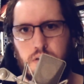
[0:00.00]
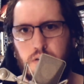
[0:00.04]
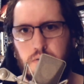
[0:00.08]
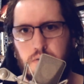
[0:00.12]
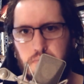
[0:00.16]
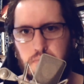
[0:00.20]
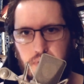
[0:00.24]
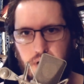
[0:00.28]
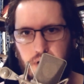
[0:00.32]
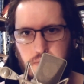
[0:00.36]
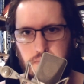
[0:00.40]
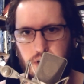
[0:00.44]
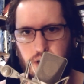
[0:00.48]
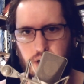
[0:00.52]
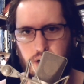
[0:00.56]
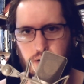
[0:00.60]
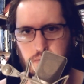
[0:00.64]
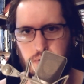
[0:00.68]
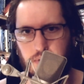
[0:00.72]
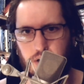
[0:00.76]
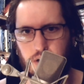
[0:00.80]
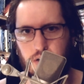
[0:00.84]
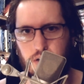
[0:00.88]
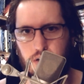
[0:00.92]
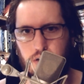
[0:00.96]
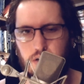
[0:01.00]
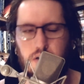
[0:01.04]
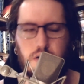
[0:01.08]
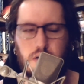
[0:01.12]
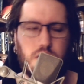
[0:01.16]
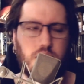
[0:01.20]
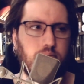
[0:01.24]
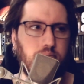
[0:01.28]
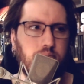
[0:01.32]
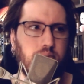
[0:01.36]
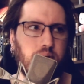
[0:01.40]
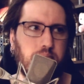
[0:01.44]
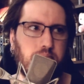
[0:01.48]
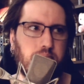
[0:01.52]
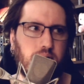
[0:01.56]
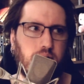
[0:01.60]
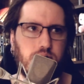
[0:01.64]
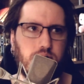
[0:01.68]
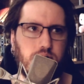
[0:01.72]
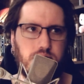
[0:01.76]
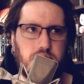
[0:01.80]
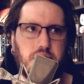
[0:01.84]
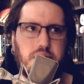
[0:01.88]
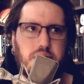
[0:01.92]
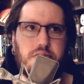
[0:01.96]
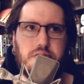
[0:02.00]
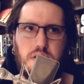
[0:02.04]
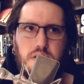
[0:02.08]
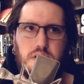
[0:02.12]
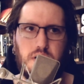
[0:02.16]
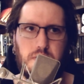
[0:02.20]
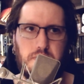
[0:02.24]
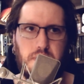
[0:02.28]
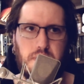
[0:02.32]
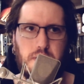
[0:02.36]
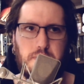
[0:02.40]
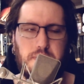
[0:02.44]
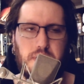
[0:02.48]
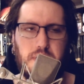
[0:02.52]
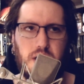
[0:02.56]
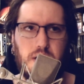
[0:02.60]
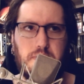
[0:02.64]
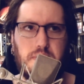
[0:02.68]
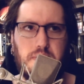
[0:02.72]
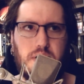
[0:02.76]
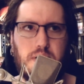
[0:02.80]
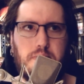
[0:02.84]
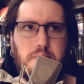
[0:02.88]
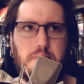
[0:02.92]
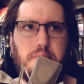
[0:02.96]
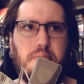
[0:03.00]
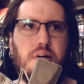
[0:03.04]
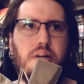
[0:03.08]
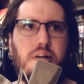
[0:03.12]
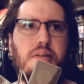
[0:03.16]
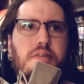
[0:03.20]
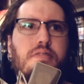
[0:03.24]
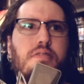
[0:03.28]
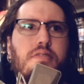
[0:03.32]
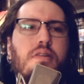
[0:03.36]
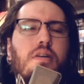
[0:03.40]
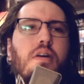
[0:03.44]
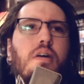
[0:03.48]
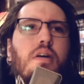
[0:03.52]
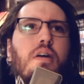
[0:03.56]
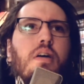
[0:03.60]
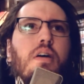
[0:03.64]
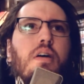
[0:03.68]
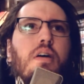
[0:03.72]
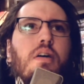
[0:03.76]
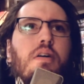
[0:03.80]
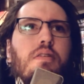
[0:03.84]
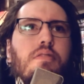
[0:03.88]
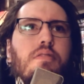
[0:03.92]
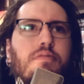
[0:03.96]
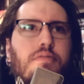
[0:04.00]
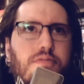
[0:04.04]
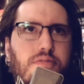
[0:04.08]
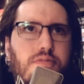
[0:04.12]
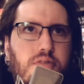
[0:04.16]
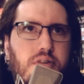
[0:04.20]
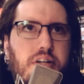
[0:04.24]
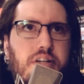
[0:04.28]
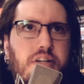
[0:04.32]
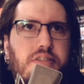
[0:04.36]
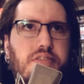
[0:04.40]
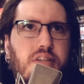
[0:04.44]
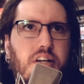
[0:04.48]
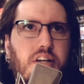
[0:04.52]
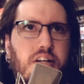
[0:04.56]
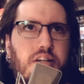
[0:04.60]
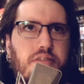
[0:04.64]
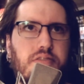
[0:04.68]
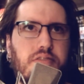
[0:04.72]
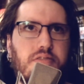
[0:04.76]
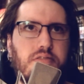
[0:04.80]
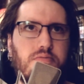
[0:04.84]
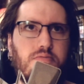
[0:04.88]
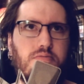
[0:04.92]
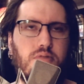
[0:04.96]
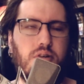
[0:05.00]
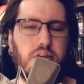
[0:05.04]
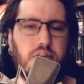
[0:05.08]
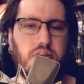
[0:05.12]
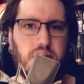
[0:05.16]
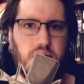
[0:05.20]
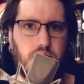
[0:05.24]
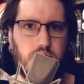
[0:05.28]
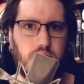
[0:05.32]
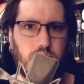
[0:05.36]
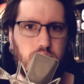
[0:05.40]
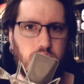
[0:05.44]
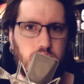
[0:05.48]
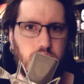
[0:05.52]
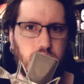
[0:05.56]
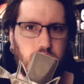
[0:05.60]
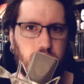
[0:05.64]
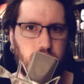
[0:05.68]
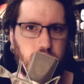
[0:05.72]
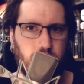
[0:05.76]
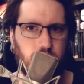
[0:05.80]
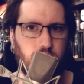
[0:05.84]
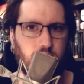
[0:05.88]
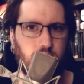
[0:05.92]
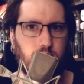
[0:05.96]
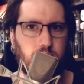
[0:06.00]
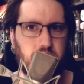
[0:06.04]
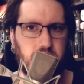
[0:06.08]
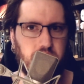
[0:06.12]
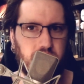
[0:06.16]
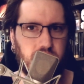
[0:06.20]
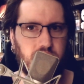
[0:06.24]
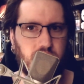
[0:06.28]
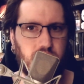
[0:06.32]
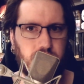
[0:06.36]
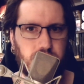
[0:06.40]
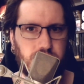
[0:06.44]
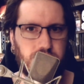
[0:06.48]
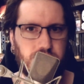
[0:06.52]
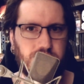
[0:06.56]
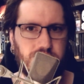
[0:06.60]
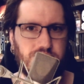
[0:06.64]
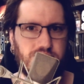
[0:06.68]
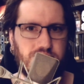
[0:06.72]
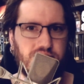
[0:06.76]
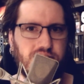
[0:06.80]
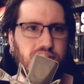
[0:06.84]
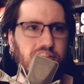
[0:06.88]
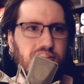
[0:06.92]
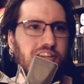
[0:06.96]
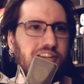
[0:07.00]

My baby. All my projects are my baby, but Voiicide is the one that nobody touches.